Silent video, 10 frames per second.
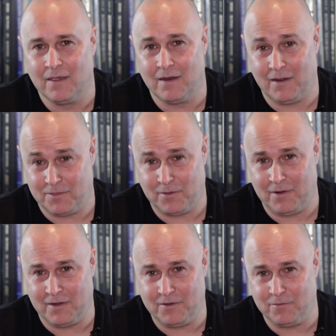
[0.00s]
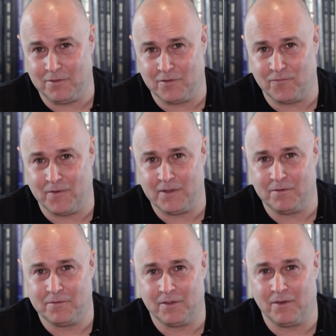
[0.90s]
And I thought I'd do this
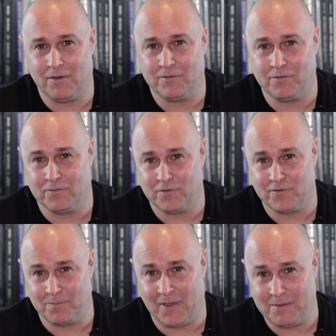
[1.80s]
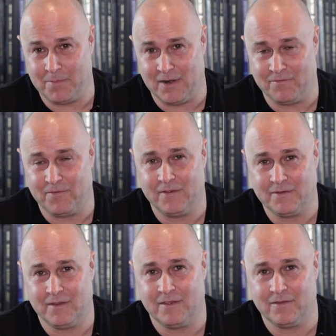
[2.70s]
video to also serve my
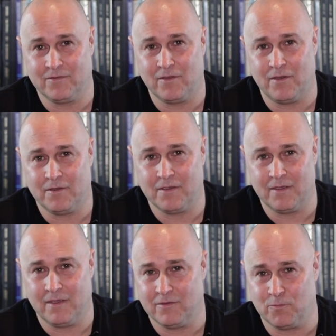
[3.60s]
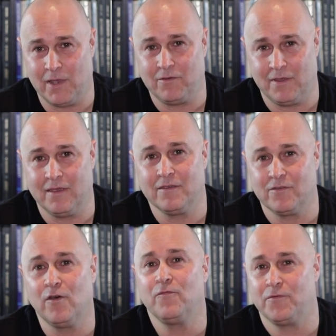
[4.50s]
benefit as well as
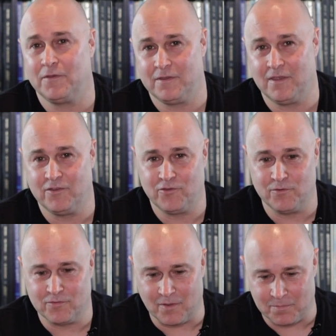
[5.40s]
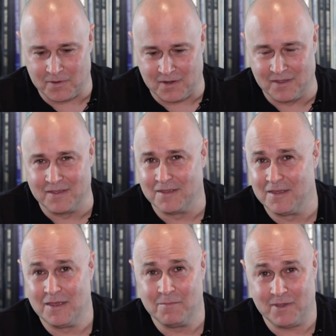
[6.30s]
hopefully teach you something,
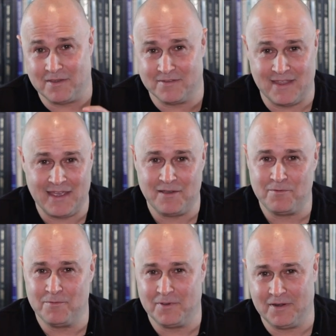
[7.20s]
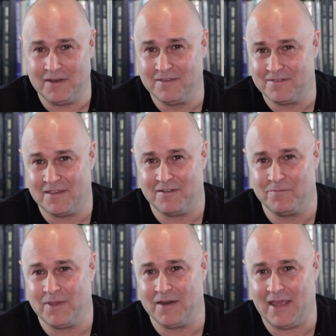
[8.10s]
because now when instead
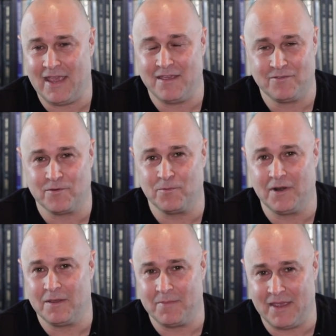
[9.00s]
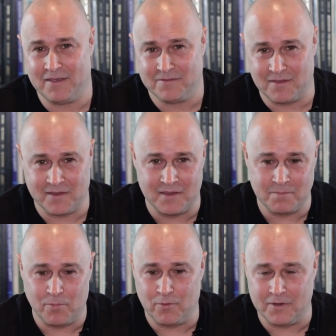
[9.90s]
of being asked or when I'm asked, I
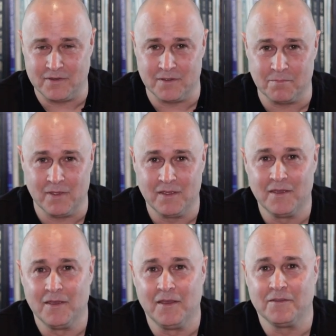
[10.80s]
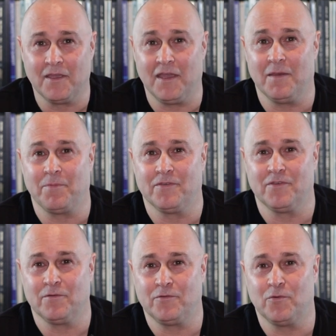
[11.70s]
can point them to
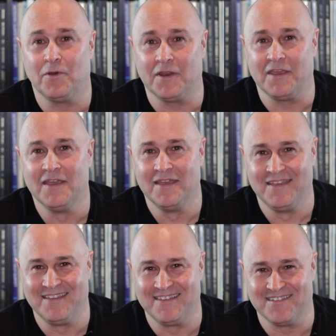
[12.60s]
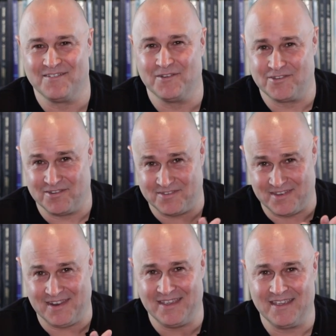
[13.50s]
episode 20, which is
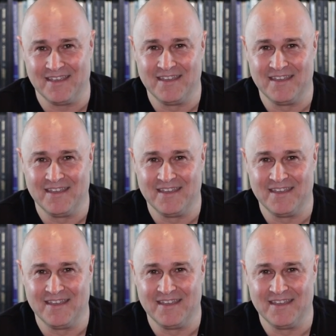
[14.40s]
today.